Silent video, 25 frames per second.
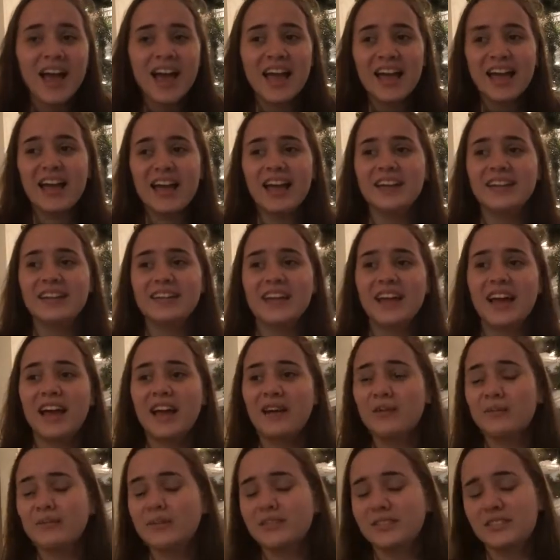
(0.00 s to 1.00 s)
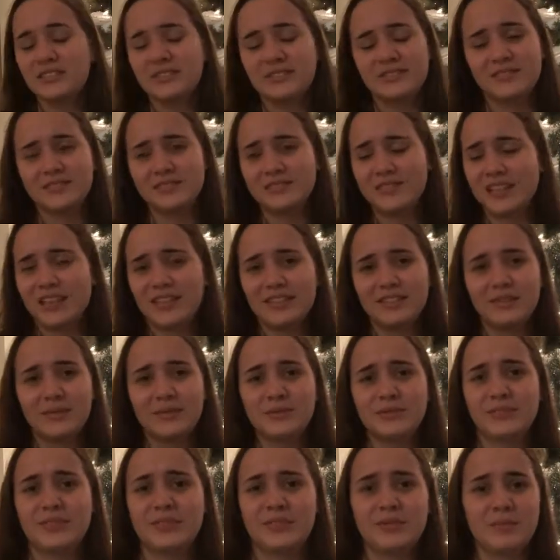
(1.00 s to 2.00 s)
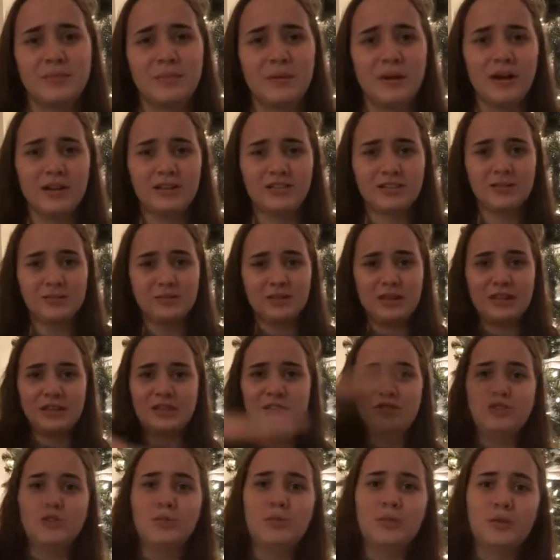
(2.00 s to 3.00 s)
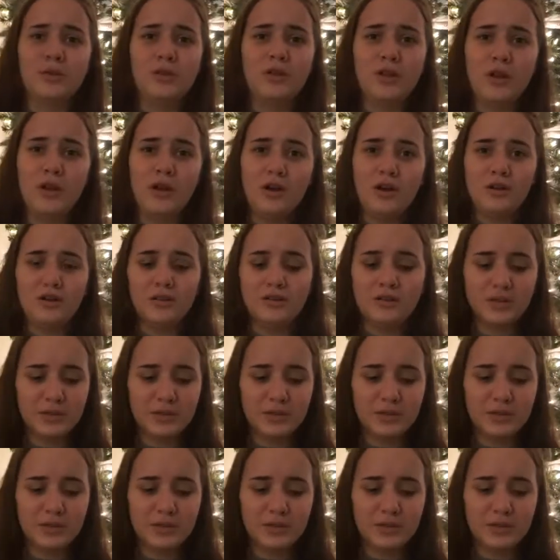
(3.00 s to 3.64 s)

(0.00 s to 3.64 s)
And I was like, there was this box, it was like super long,